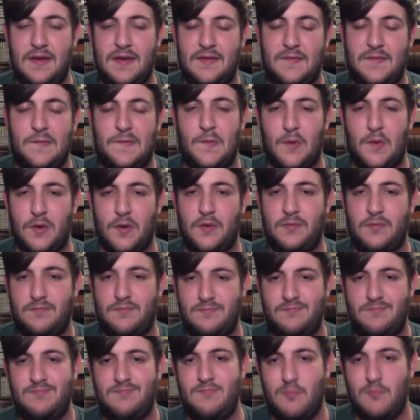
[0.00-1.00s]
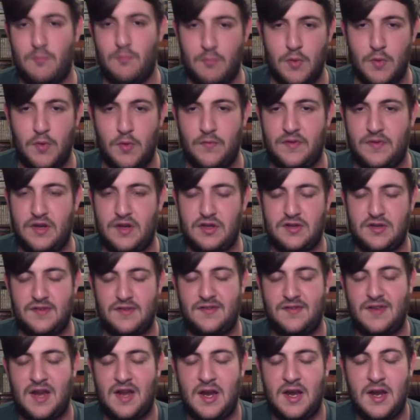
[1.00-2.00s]
That's four moves, I
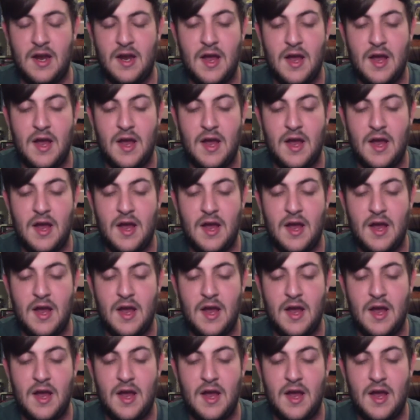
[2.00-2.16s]
should say.